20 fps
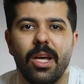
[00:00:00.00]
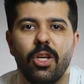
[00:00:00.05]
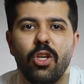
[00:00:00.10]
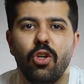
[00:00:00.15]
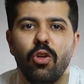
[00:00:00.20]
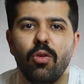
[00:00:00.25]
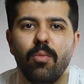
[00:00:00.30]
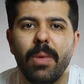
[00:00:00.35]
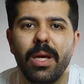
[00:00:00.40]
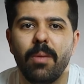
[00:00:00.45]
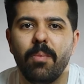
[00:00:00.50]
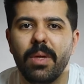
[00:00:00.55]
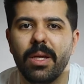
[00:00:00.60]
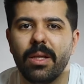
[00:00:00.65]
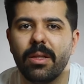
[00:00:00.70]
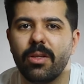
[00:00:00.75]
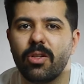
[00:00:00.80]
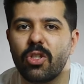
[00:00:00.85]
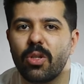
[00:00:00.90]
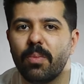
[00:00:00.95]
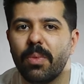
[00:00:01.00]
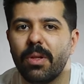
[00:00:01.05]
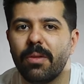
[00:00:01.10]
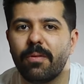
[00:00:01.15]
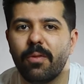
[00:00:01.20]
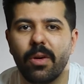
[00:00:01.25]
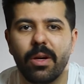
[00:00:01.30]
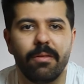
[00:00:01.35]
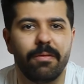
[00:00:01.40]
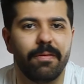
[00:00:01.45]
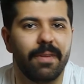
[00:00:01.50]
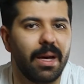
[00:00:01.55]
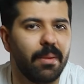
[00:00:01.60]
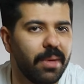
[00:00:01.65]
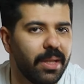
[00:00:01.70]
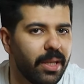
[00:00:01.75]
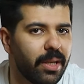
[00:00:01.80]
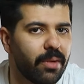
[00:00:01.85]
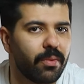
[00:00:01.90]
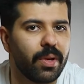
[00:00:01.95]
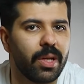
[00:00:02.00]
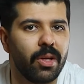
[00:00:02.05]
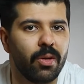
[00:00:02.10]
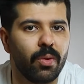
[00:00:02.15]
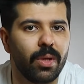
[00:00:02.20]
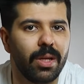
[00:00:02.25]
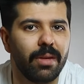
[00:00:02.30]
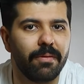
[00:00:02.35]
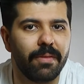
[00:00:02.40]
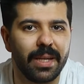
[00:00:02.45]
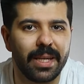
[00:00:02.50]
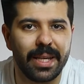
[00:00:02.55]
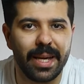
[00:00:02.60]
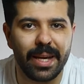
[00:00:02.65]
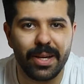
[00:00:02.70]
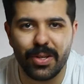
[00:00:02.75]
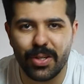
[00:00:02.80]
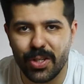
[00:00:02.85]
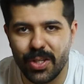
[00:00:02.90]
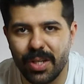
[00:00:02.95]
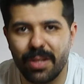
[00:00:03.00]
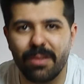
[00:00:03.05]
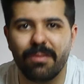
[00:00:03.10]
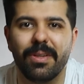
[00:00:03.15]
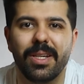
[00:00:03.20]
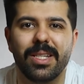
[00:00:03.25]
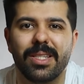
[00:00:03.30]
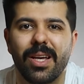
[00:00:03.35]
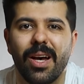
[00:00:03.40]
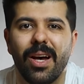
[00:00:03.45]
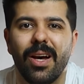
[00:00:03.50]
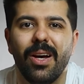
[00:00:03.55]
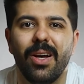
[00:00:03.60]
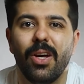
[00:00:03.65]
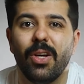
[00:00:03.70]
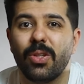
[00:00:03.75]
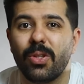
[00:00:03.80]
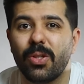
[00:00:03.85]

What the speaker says: you may be eligible for a family reunification visa